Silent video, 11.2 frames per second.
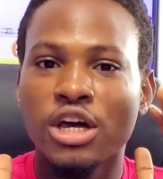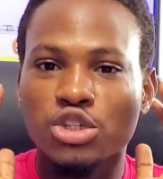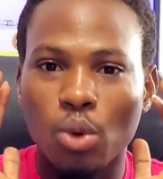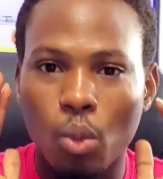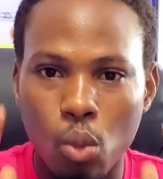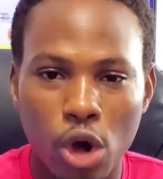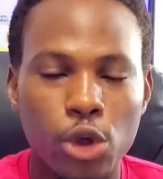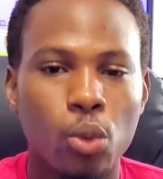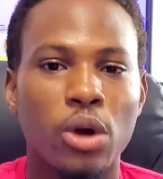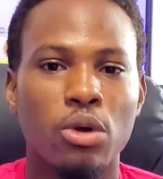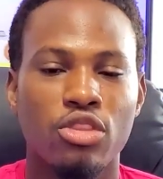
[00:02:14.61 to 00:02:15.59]
So what
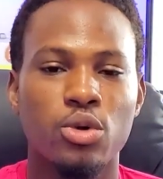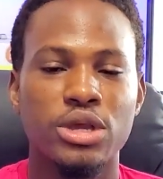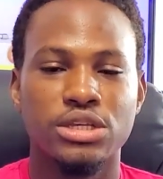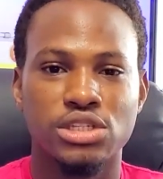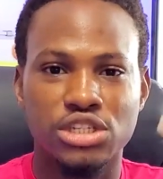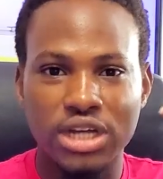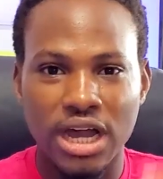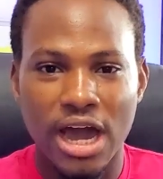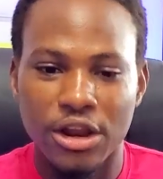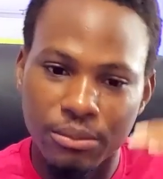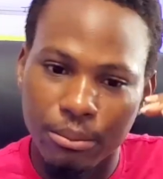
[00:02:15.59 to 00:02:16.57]
you want to do is check
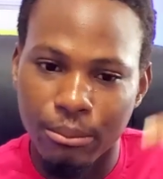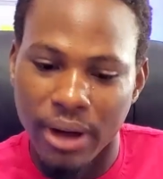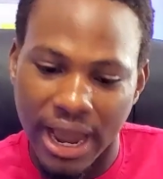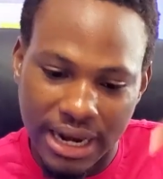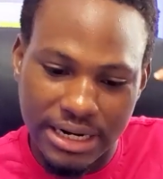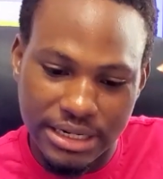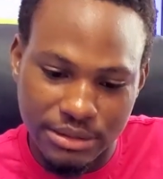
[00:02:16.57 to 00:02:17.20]
out my